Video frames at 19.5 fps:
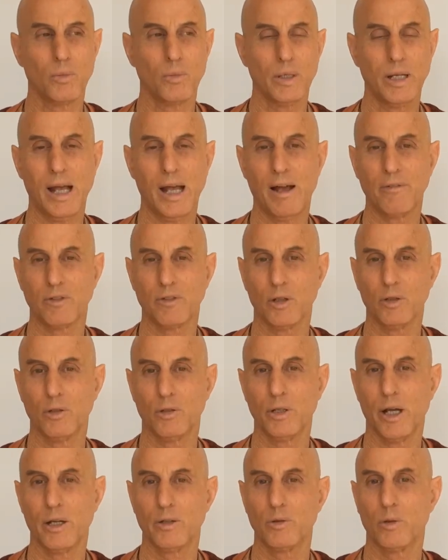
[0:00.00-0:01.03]
we have to
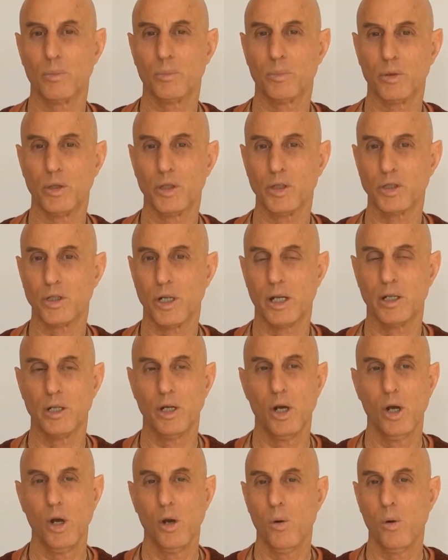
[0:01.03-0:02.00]
learn how to appreciate